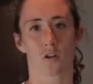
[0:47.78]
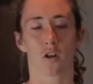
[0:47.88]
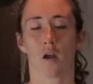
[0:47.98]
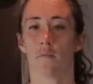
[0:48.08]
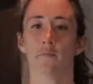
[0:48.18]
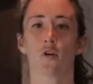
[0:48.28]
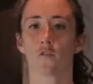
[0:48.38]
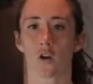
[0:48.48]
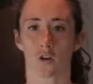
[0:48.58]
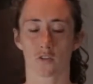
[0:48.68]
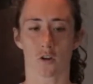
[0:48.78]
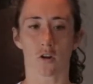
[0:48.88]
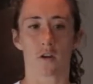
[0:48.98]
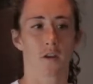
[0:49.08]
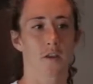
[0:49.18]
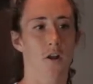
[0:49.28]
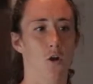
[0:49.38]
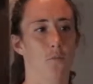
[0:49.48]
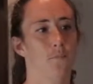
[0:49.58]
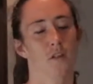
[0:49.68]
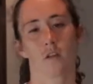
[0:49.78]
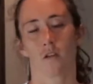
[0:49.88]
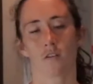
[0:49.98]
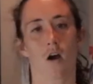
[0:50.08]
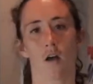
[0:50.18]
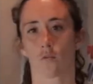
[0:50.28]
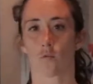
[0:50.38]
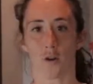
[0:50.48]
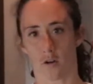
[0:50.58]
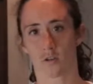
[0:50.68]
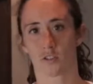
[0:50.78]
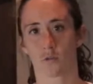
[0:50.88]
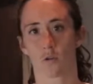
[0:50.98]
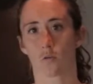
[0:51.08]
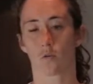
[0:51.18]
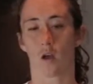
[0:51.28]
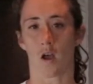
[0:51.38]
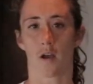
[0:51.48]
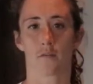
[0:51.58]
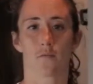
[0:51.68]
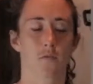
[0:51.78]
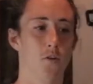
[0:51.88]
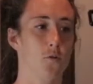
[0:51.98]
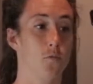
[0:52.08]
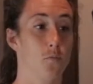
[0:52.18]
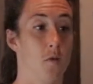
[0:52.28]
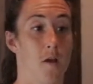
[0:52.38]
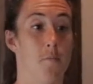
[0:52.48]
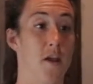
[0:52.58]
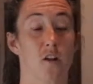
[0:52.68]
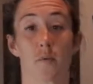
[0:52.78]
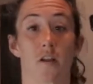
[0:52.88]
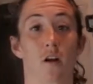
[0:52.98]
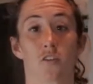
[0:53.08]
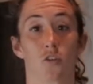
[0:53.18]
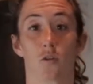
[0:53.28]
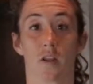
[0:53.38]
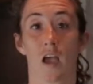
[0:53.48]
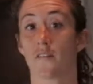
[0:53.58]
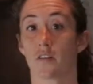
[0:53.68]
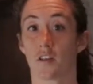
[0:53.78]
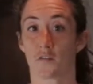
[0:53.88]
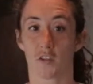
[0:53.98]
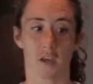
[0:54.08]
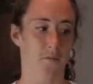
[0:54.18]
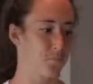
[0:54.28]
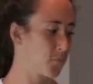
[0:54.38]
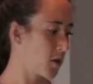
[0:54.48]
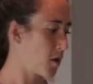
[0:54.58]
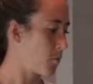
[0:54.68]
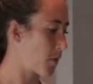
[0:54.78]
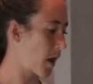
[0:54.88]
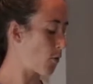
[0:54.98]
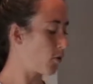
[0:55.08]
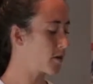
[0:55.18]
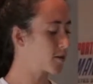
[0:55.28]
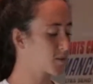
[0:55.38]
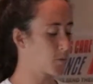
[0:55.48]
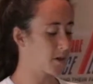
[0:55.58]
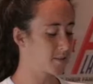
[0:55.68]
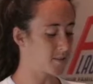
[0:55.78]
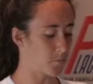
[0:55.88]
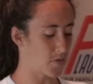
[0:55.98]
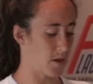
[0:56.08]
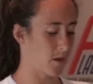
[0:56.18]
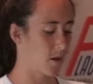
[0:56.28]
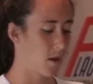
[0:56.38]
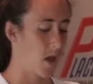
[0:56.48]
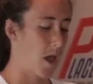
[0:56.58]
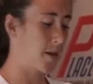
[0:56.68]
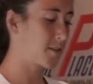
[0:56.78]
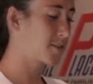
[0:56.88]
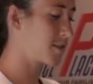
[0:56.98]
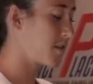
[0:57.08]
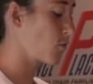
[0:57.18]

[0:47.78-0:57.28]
or movers or, not runners who may or may not do any heavy lifting. But I want to explain something, and it's the